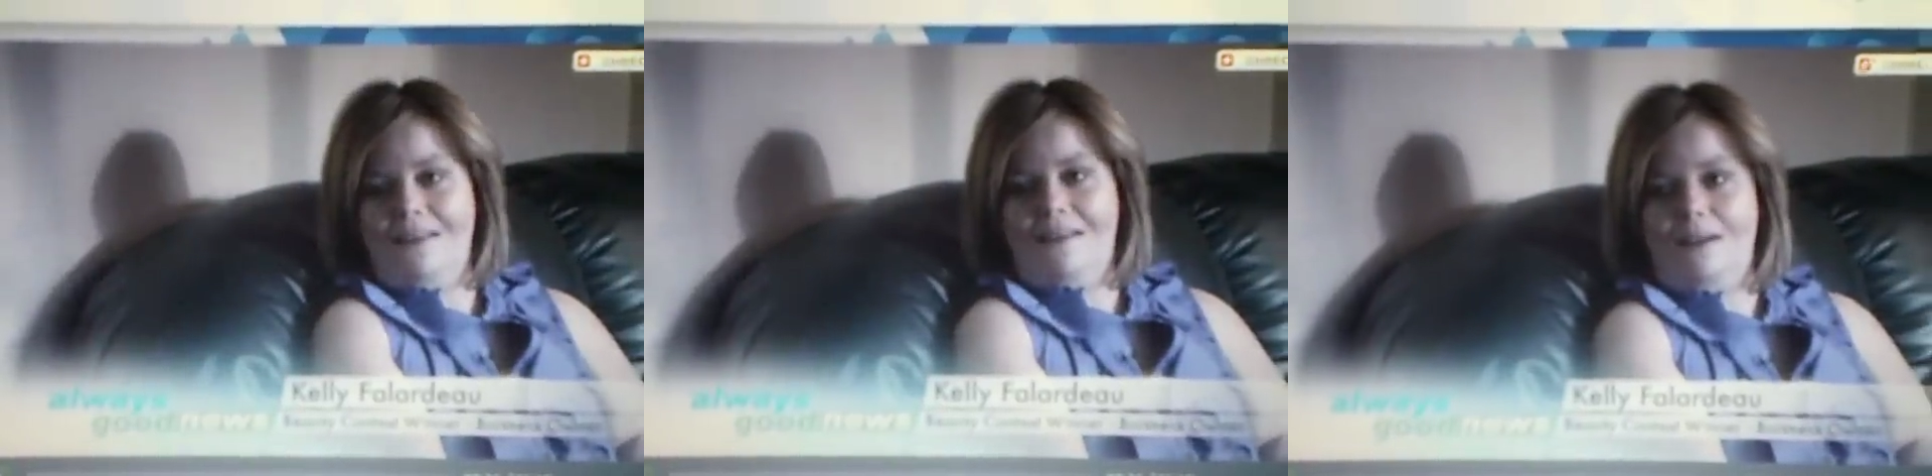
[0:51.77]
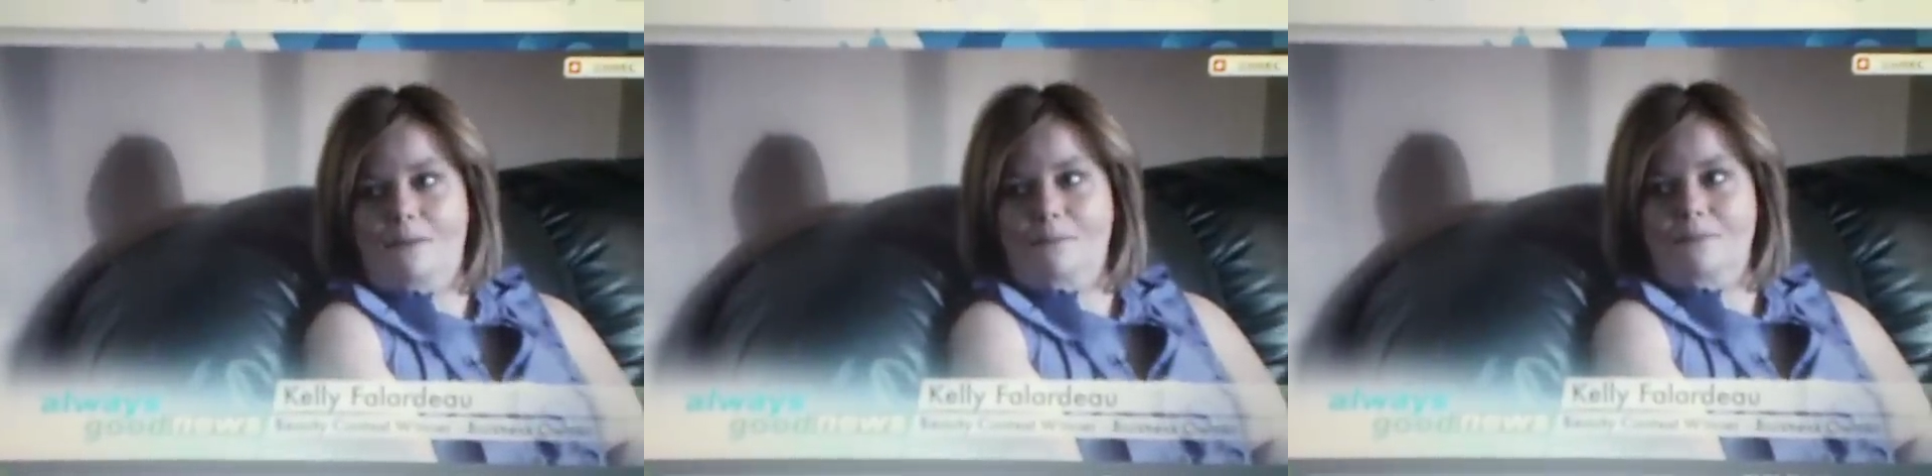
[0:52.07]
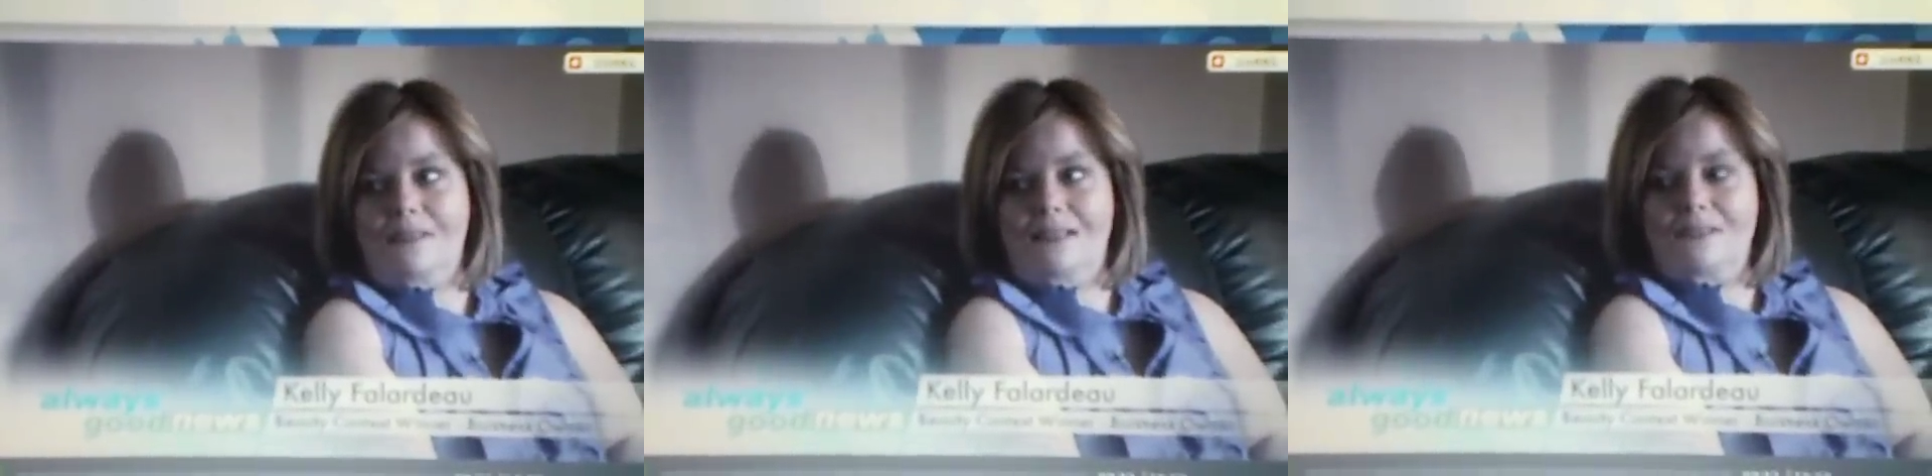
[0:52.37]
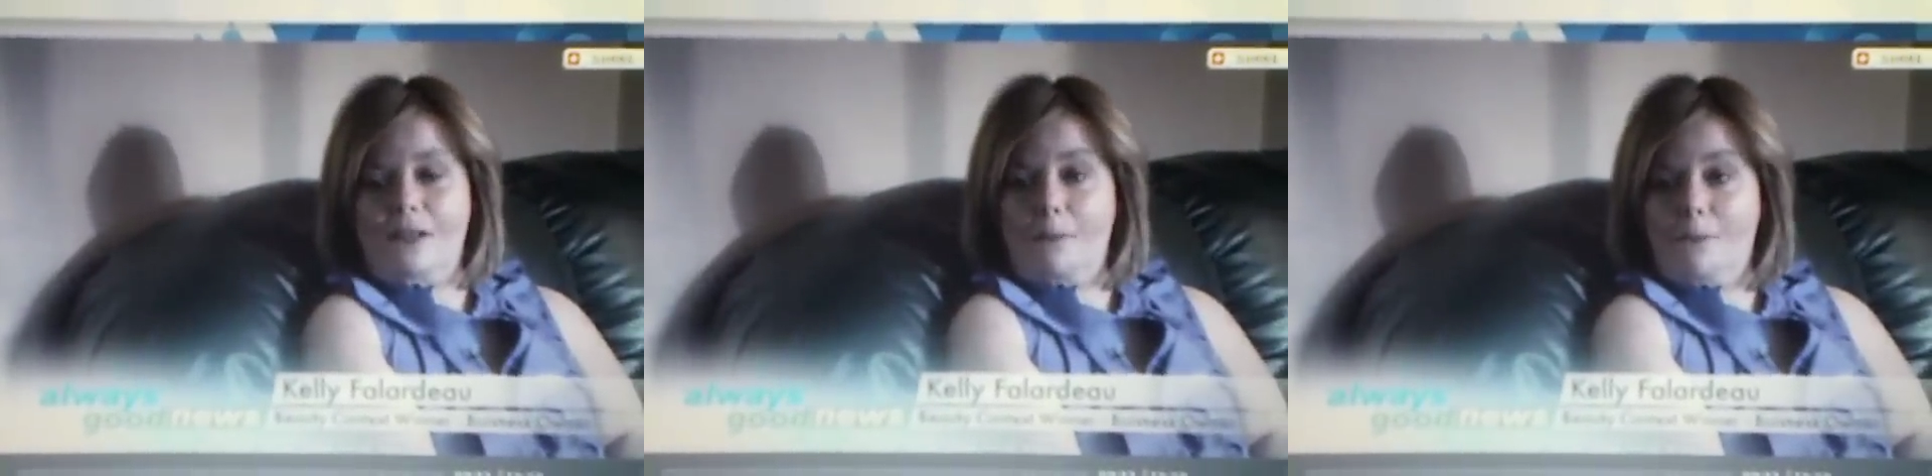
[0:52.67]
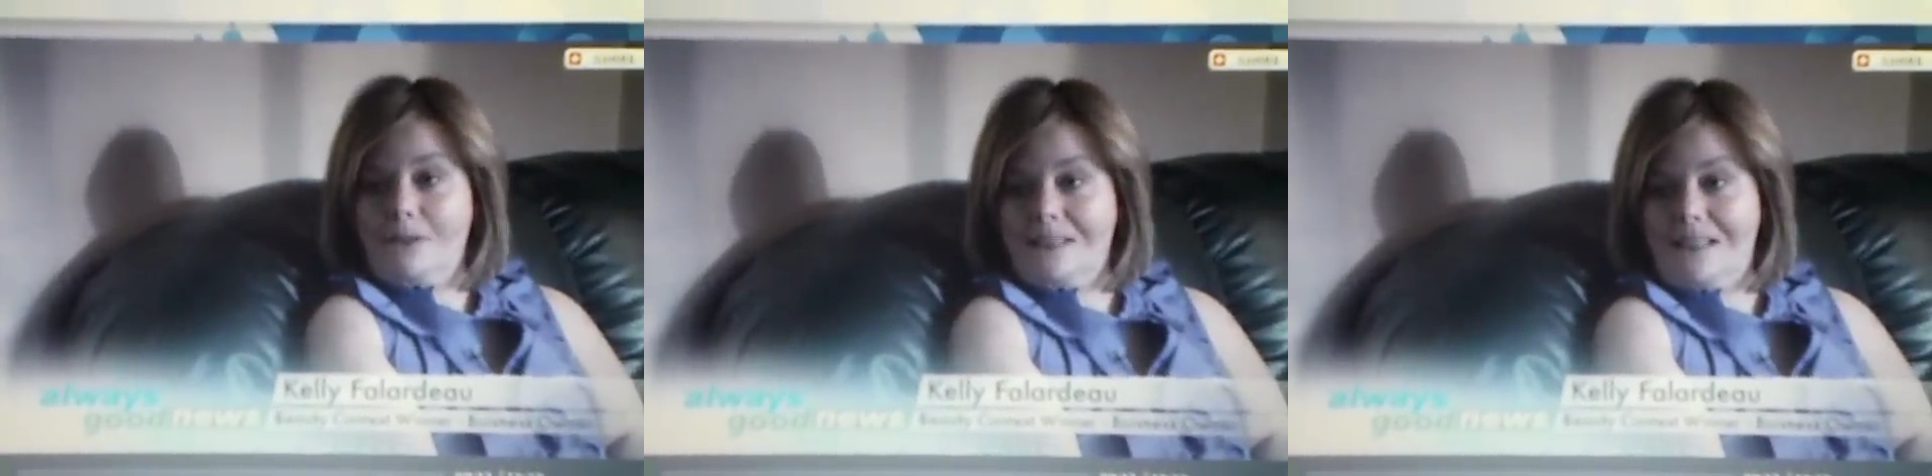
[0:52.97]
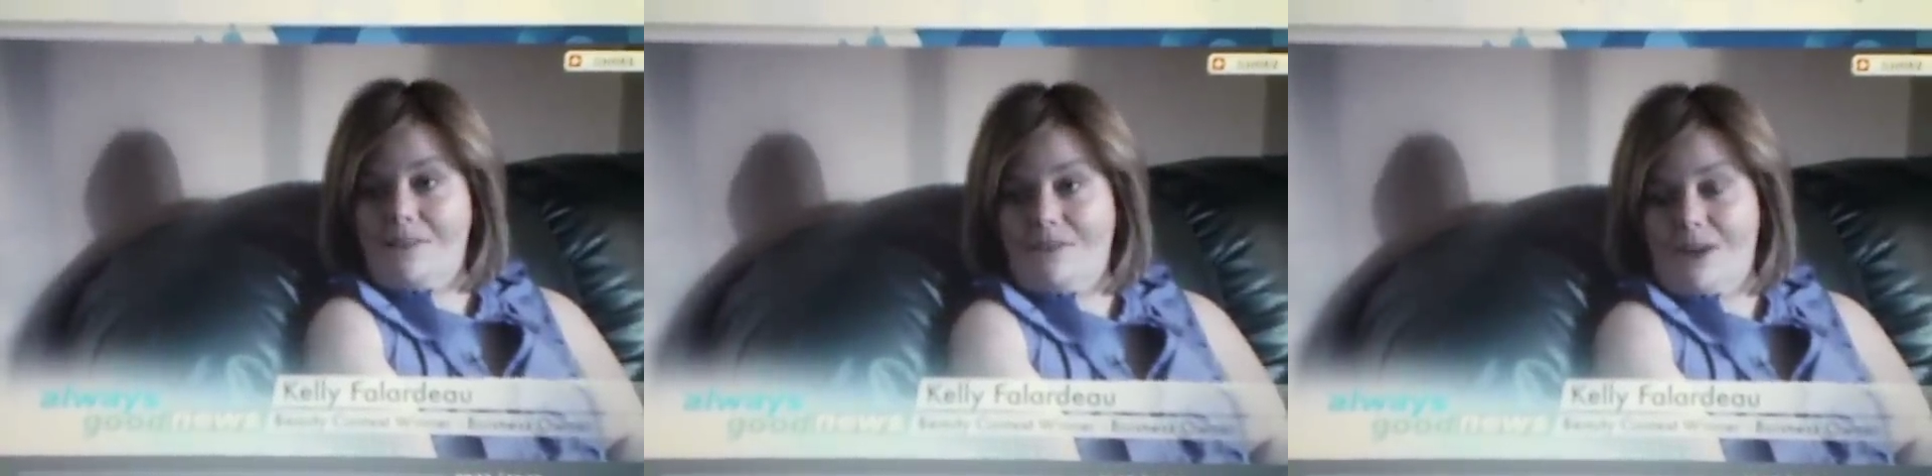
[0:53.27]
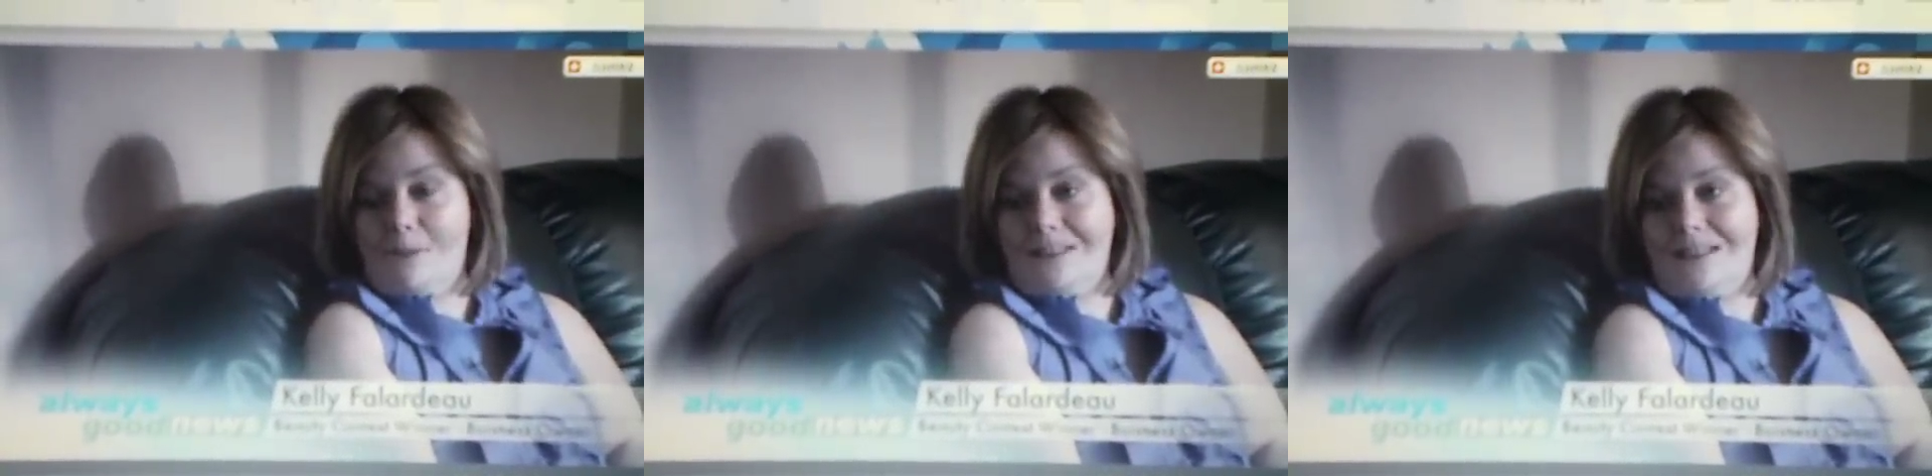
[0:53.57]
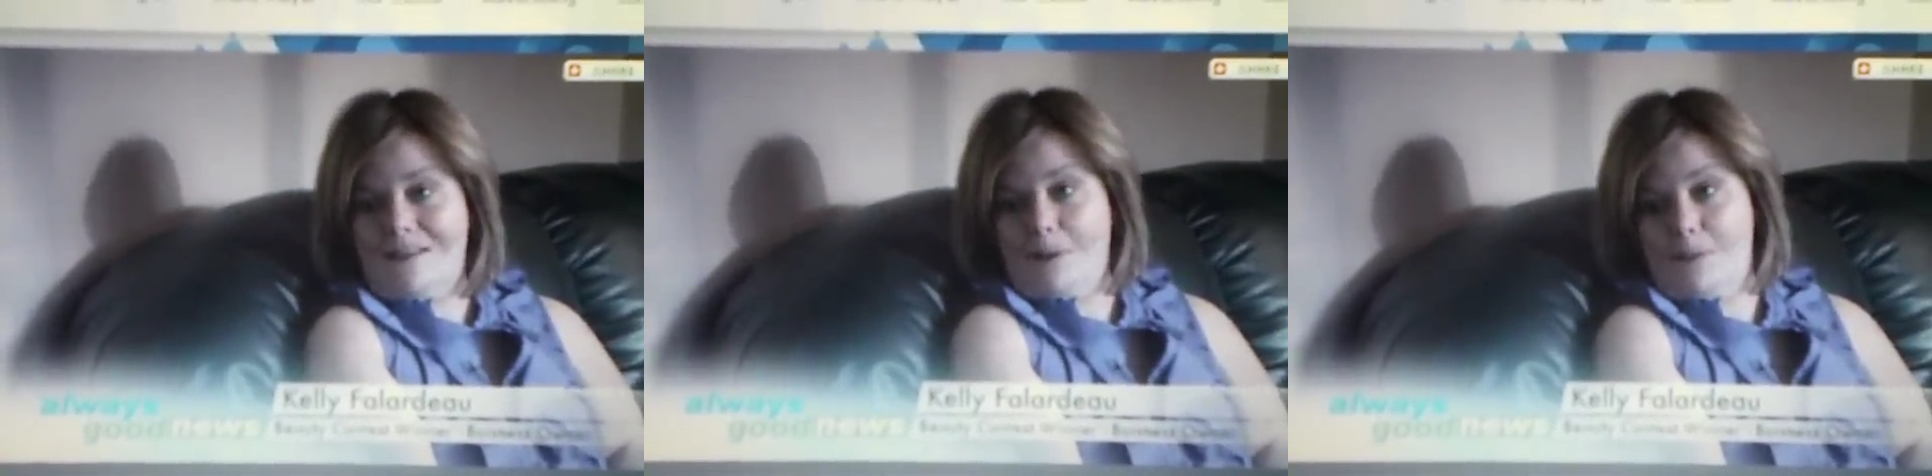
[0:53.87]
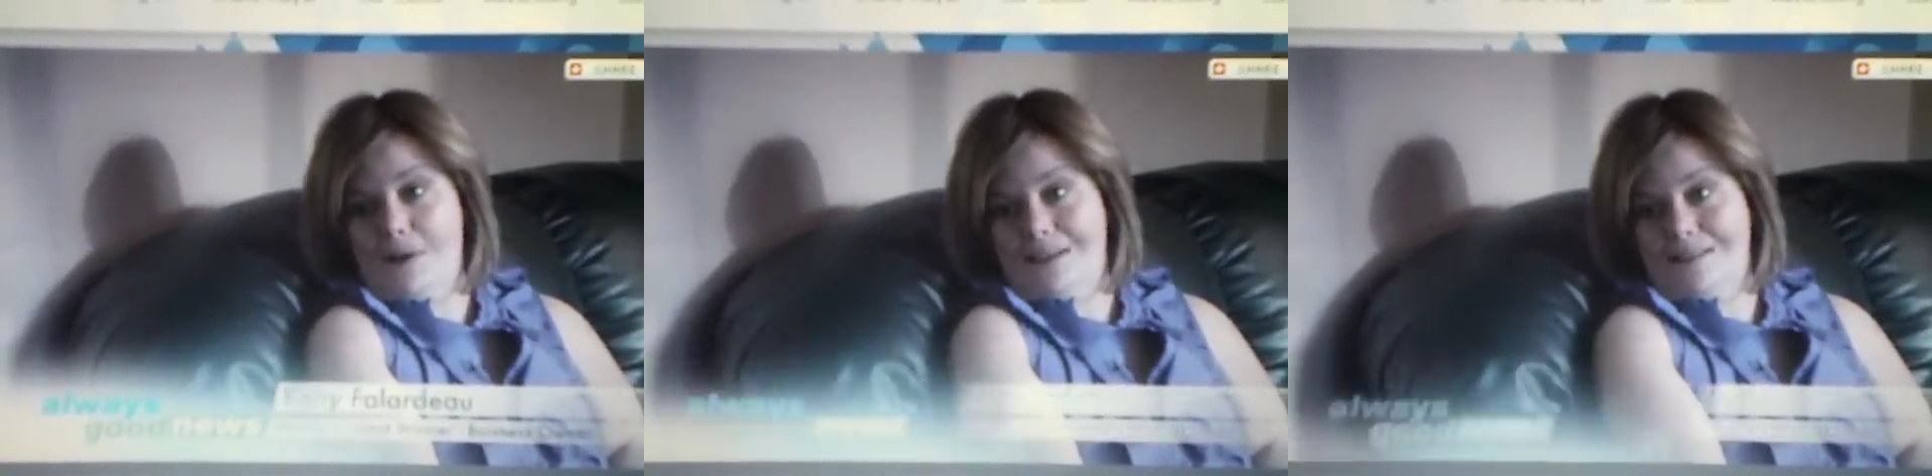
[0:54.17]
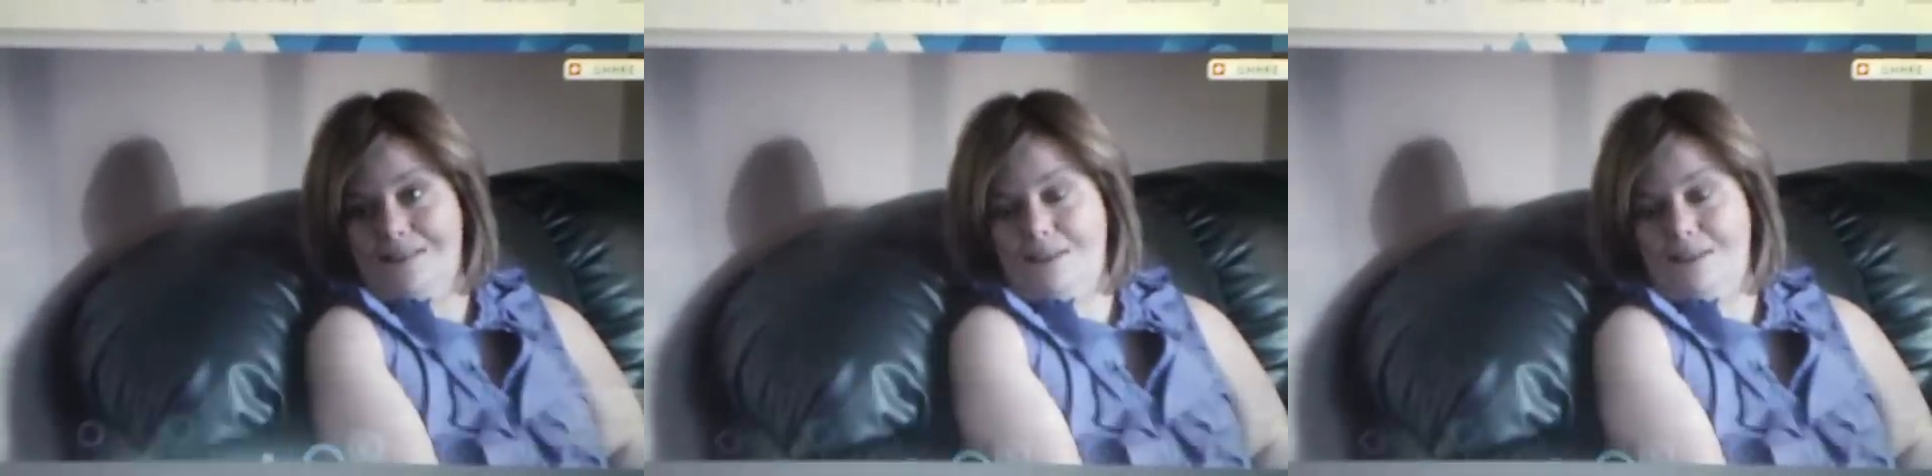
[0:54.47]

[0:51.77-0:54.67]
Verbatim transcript: um, yeah, so I got burnt to 75% of my body.